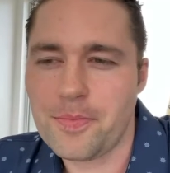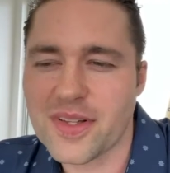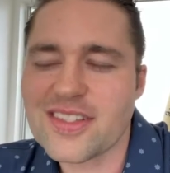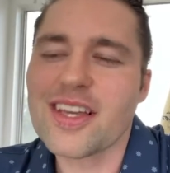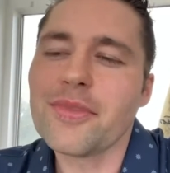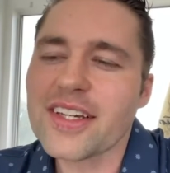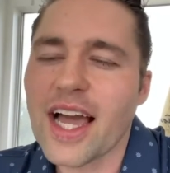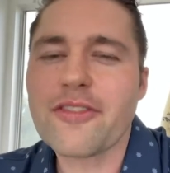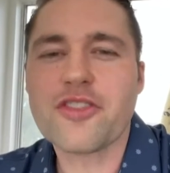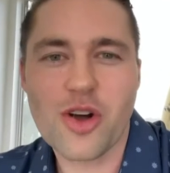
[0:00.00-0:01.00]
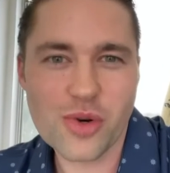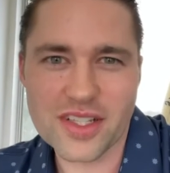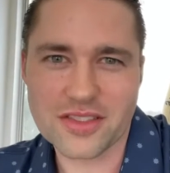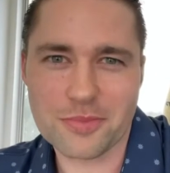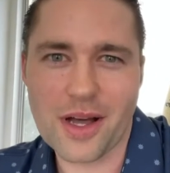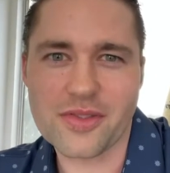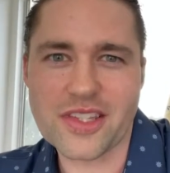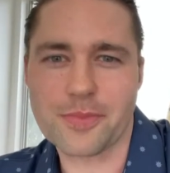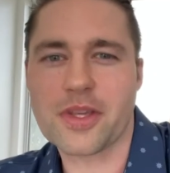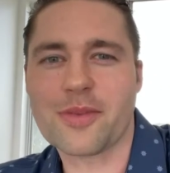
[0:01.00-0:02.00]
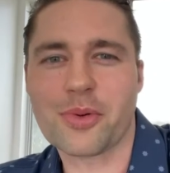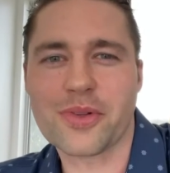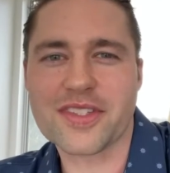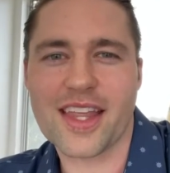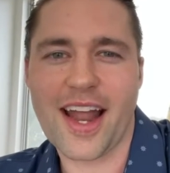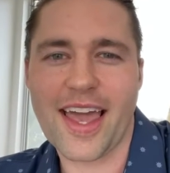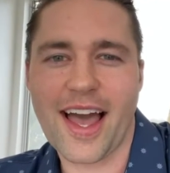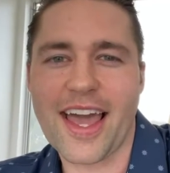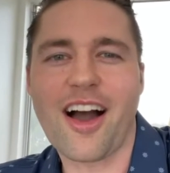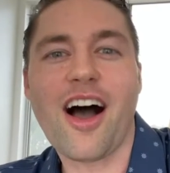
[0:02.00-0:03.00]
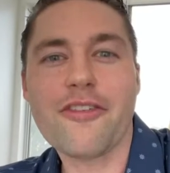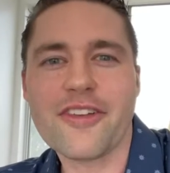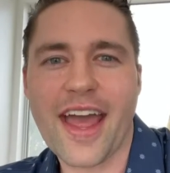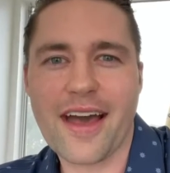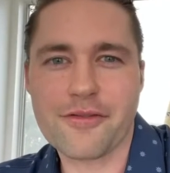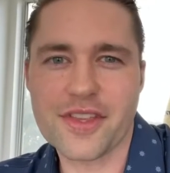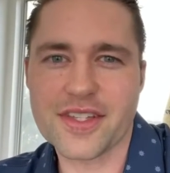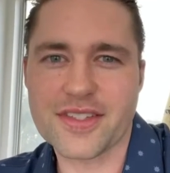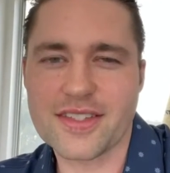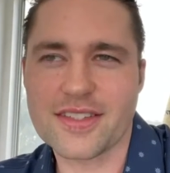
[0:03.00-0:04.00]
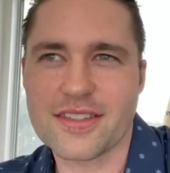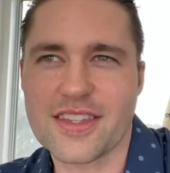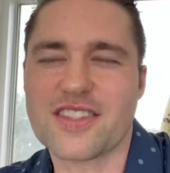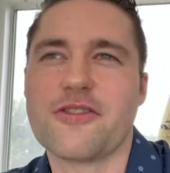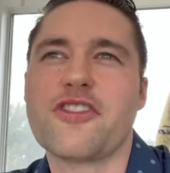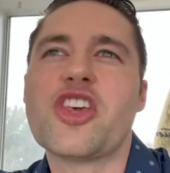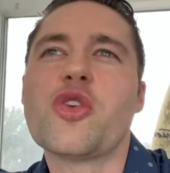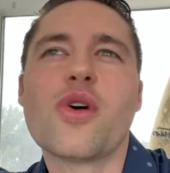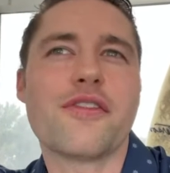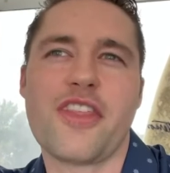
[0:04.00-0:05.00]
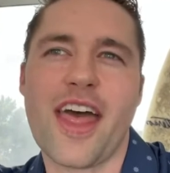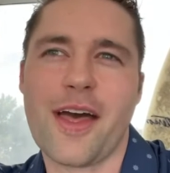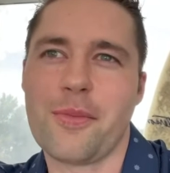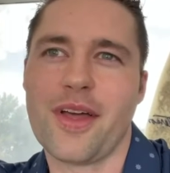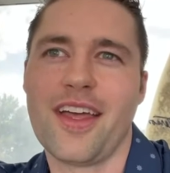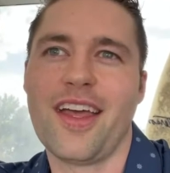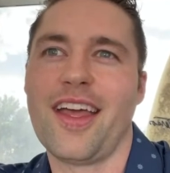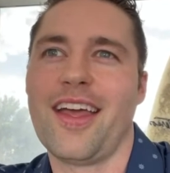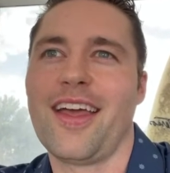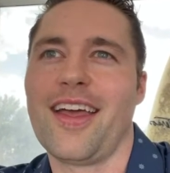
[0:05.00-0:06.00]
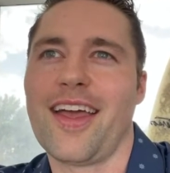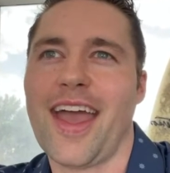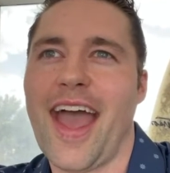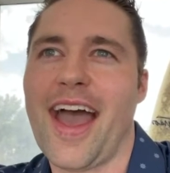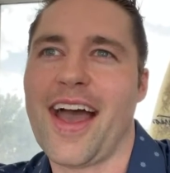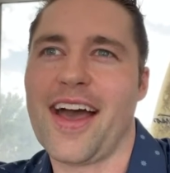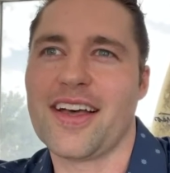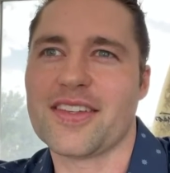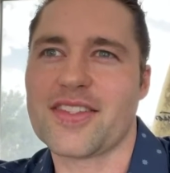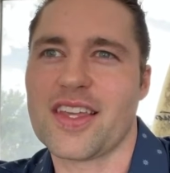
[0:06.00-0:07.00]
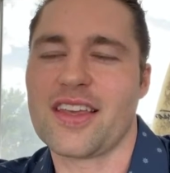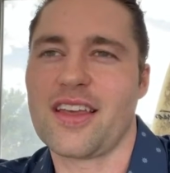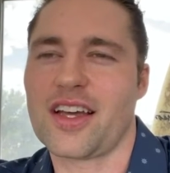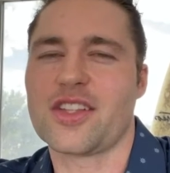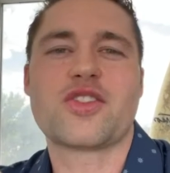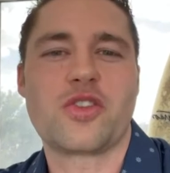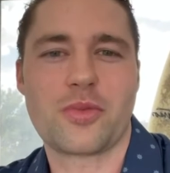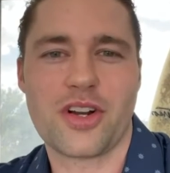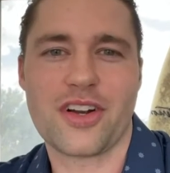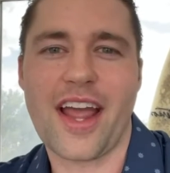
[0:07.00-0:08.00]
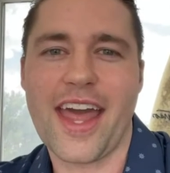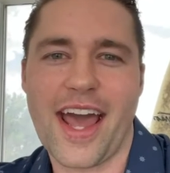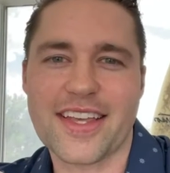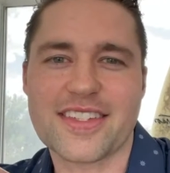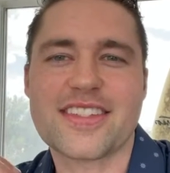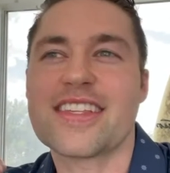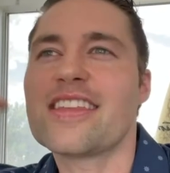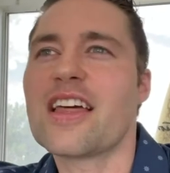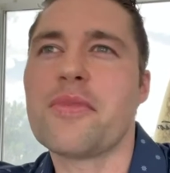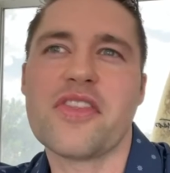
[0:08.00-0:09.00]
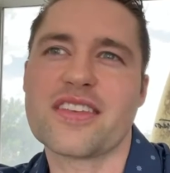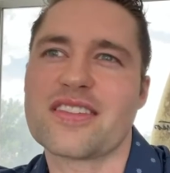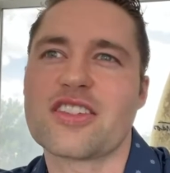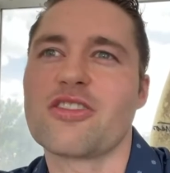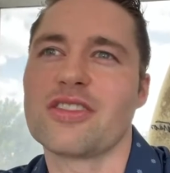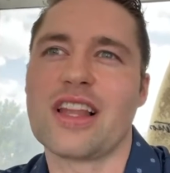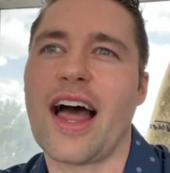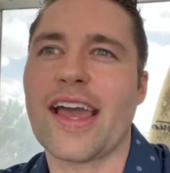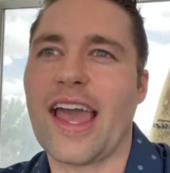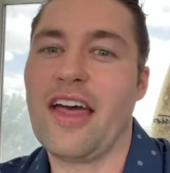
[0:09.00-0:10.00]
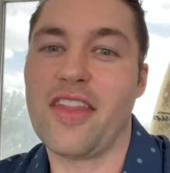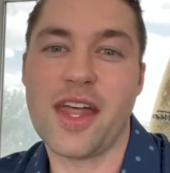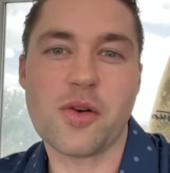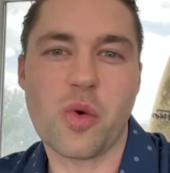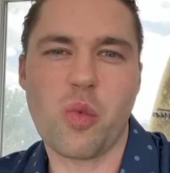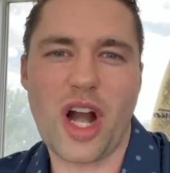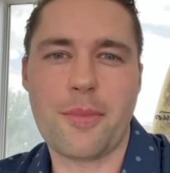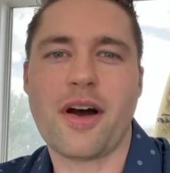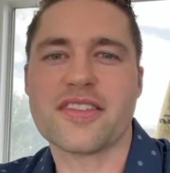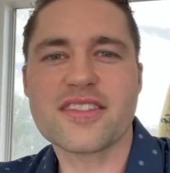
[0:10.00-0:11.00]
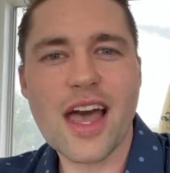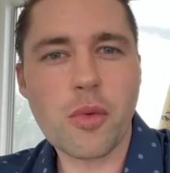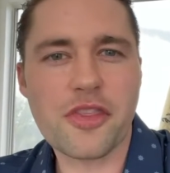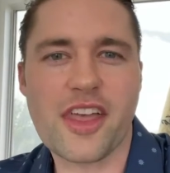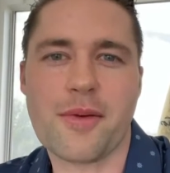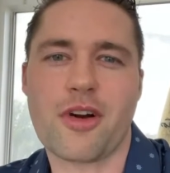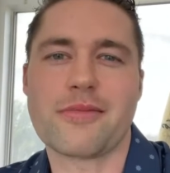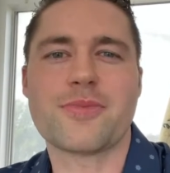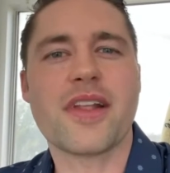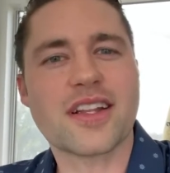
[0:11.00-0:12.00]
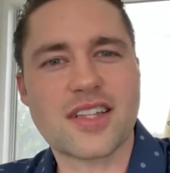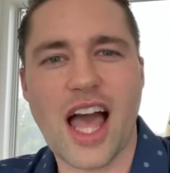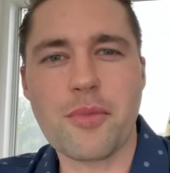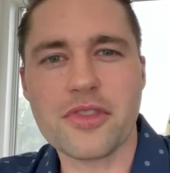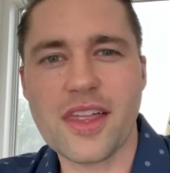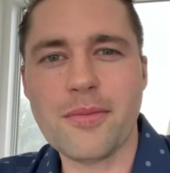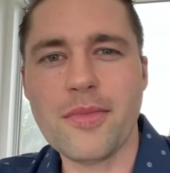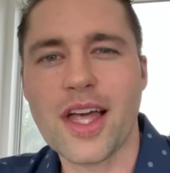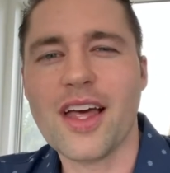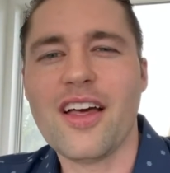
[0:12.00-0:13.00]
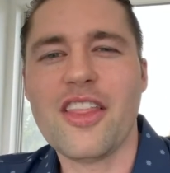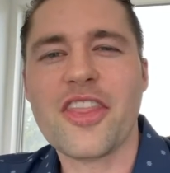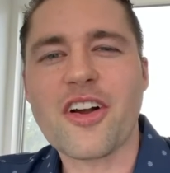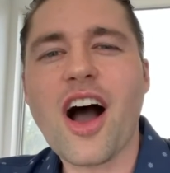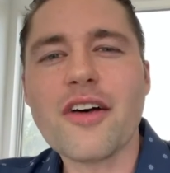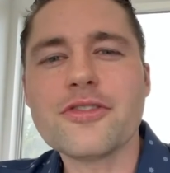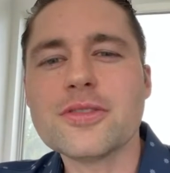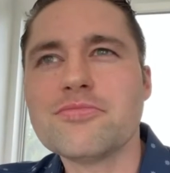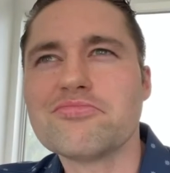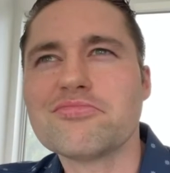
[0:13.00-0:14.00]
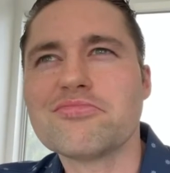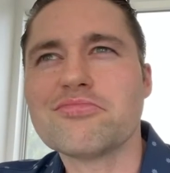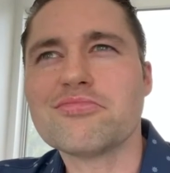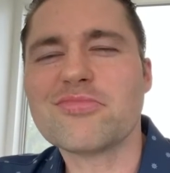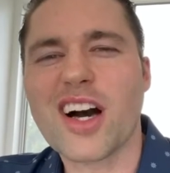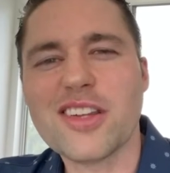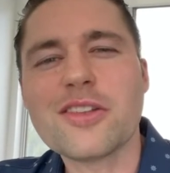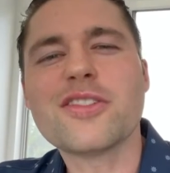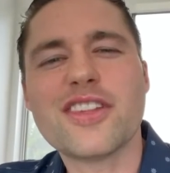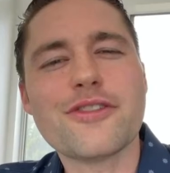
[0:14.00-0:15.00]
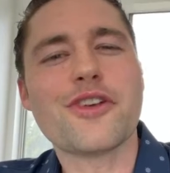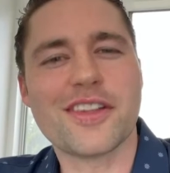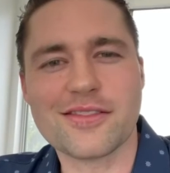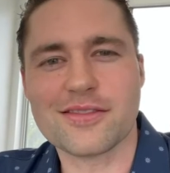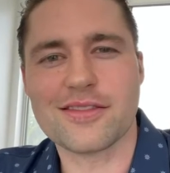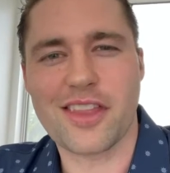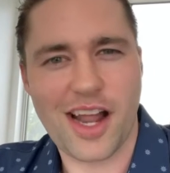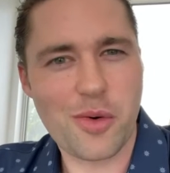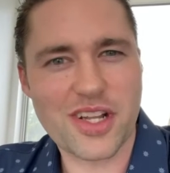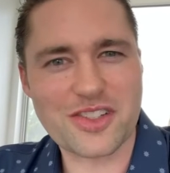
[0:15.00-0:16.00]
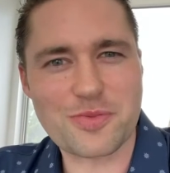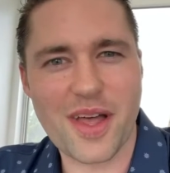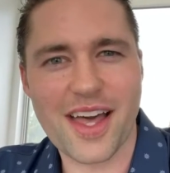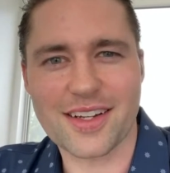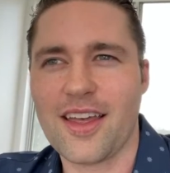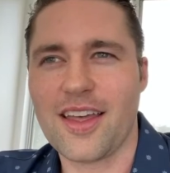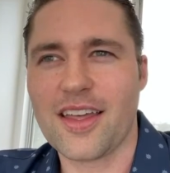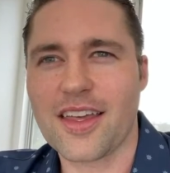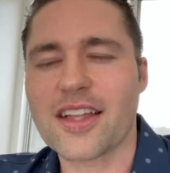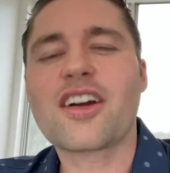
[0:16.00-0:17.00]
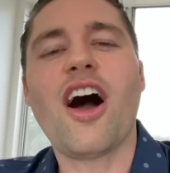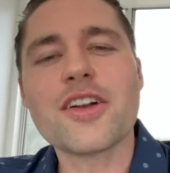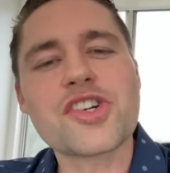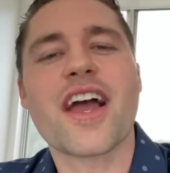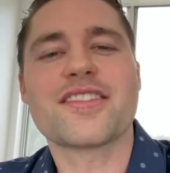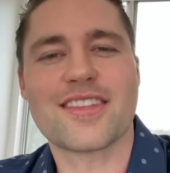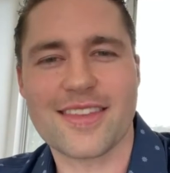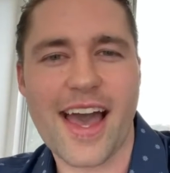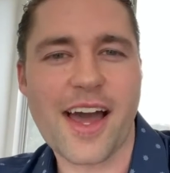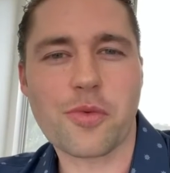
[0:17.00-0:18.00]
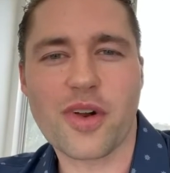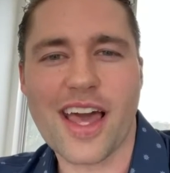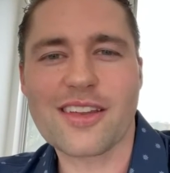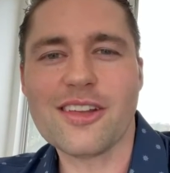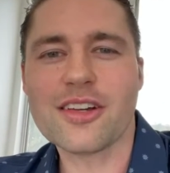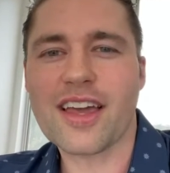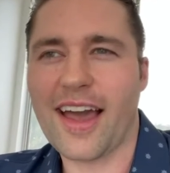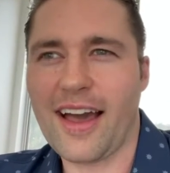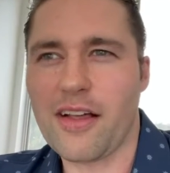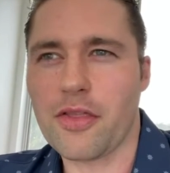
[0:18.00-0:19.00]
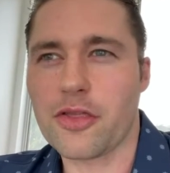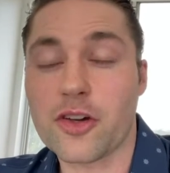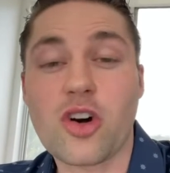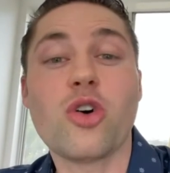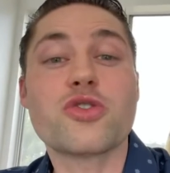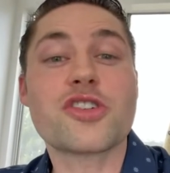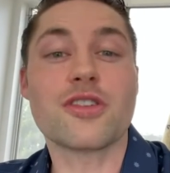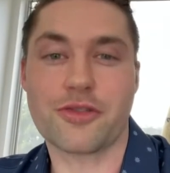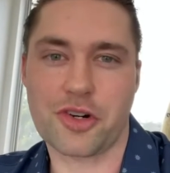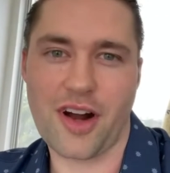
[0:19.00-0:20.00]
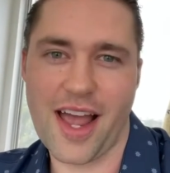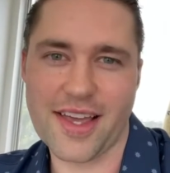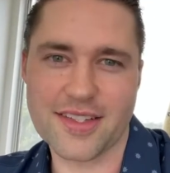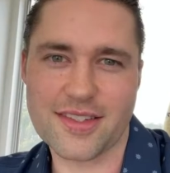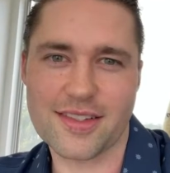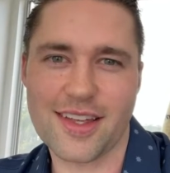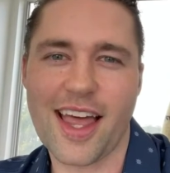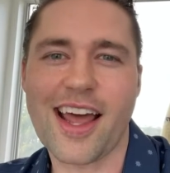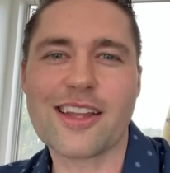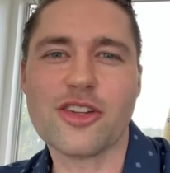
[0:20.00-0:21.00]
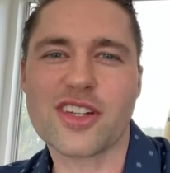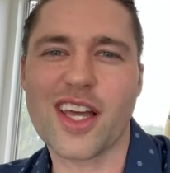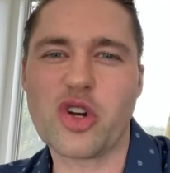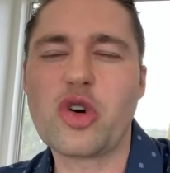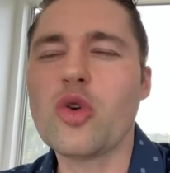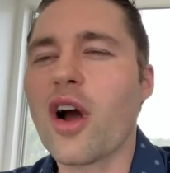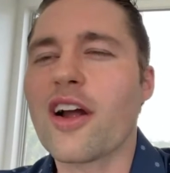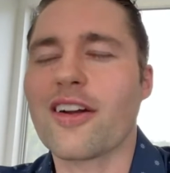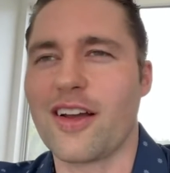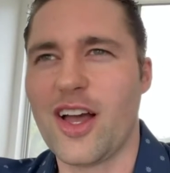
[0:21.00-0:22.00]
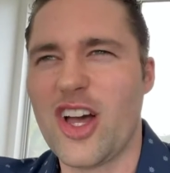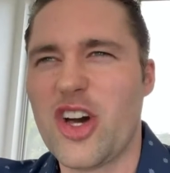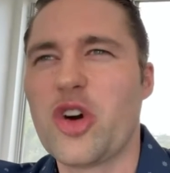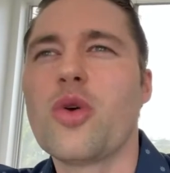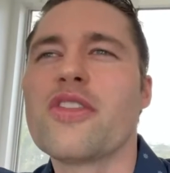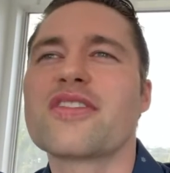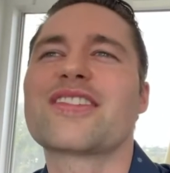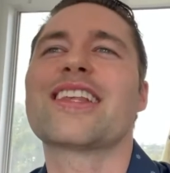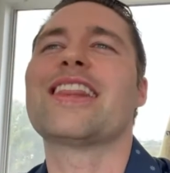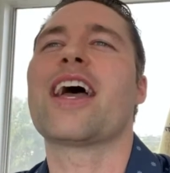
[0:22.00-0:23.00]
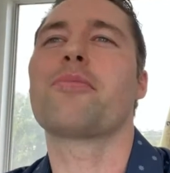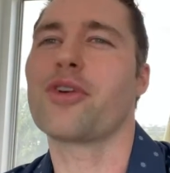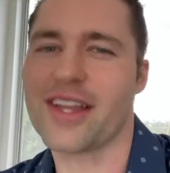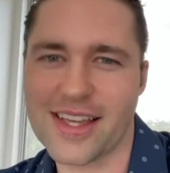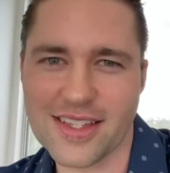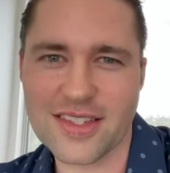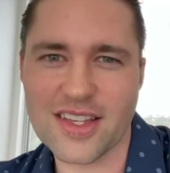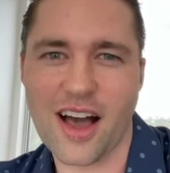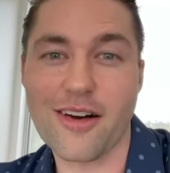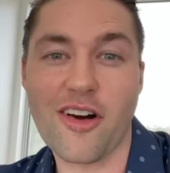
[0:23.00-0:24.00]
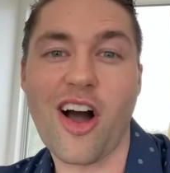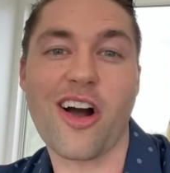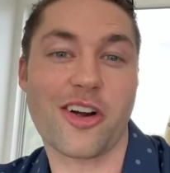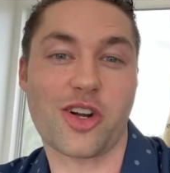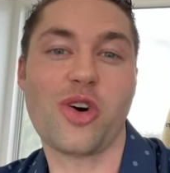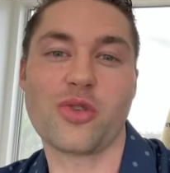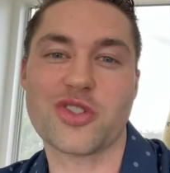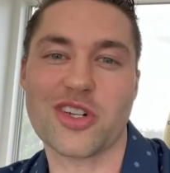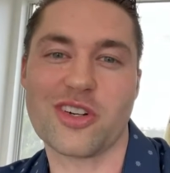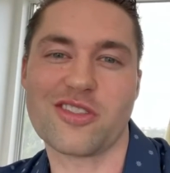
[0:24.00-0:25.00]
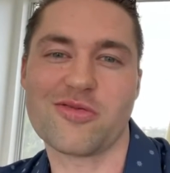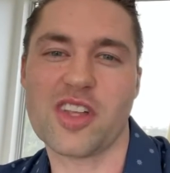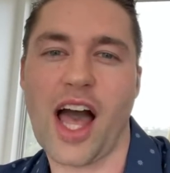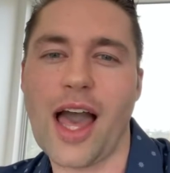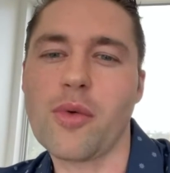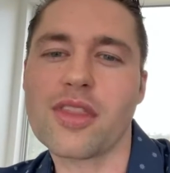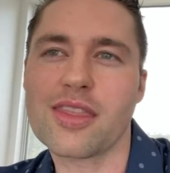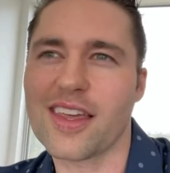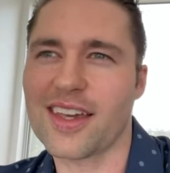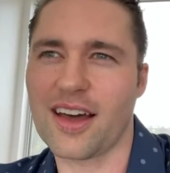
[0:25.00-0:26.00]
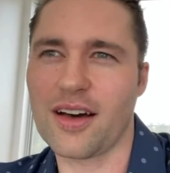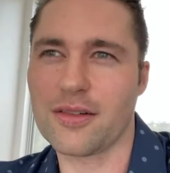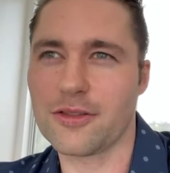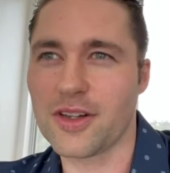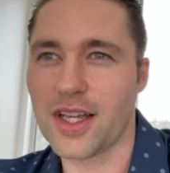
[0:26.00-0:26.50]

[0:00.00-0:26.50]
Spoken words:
But something I've noticed about these people is that I often have this view of them as a consumer, and I see them in this certain light, and then when I'm on set with them or I'm spending time with them, they're often a little different than I would expect. In contrast to that, when I look at the culture of Christ and I look at who are the celebrities of our culture, I would think of